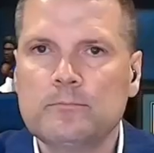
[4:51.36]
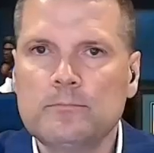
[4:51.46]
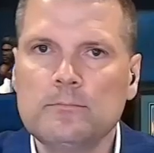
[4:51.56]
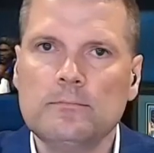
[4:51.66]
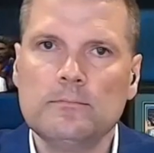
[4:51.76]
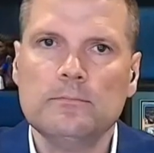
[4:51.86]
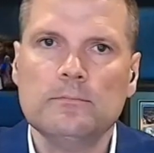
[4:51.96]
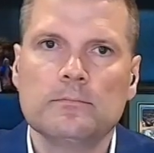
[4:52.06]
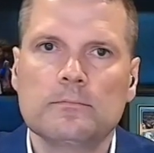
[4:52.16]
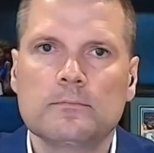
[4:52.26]

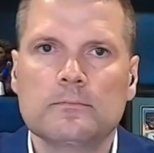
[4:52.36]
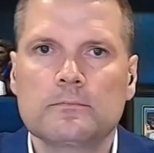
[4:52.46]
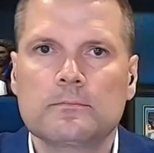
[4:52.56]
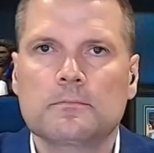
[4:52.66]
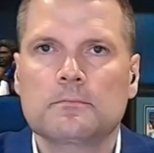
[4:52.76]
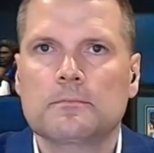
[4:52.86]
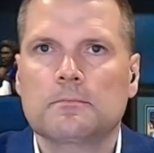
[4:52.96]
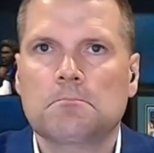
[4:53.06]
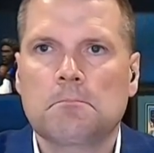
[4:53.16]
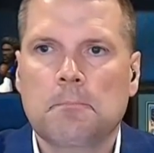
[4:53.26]

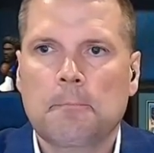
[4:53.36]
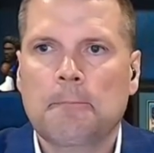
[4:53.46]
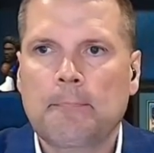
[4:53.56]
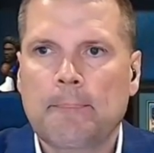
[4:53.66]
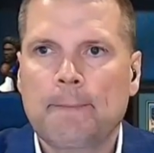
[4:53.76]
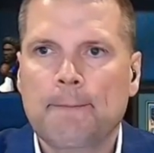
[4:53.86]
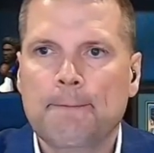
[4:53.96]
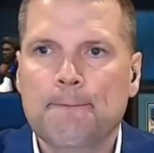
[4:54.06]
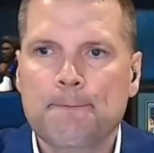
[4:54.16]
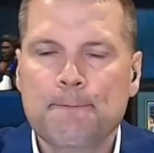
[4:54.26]

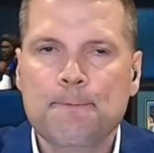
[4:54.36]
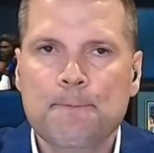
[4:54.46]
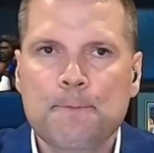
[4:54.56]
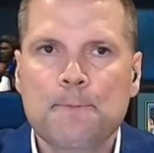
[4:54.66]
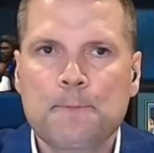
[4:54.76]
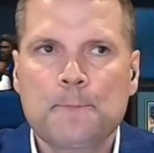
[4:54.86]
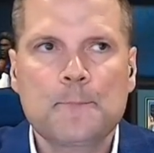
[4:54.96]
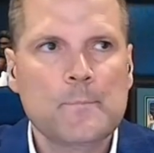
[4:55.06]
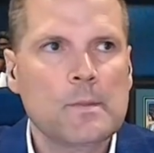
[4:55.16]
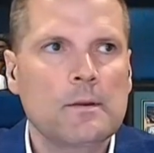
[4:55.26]

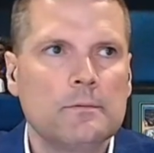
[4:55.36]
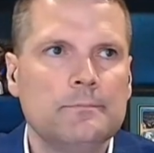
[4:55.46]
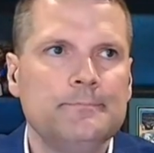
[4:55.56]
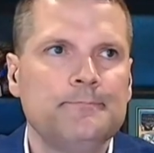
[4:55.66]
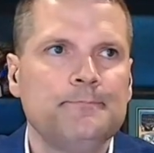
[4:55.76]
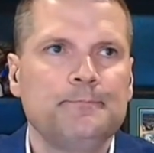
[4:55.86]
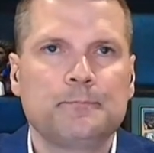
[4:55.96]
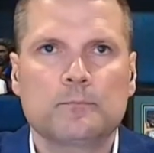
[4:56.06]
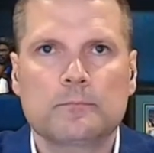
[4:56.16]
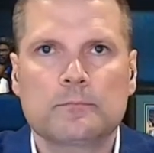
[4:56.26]

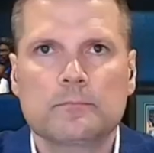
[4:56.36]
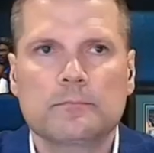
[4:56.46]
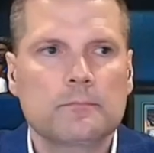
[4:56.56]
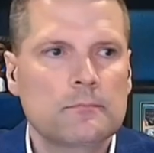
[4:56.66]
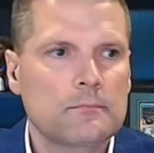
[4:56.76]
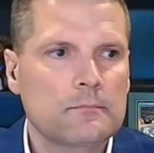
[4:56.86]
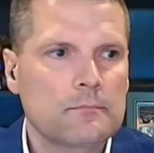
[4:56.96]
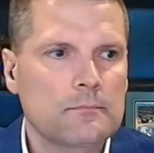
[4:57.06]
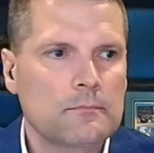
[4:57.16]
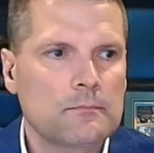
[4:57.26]

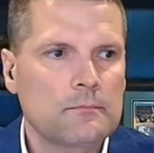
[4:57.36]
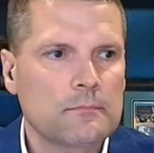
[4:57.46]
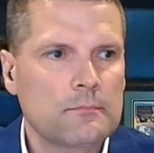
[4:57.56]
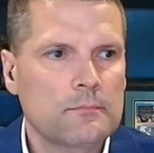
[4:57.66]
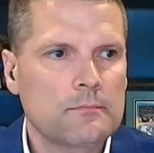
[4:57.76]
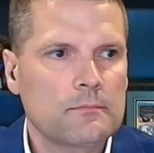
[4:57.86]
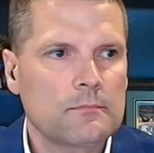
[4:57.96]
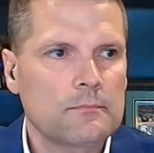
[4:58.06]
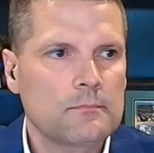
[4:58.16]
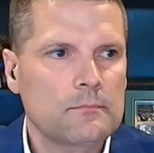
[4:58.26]
No words are spoken by the person on screen.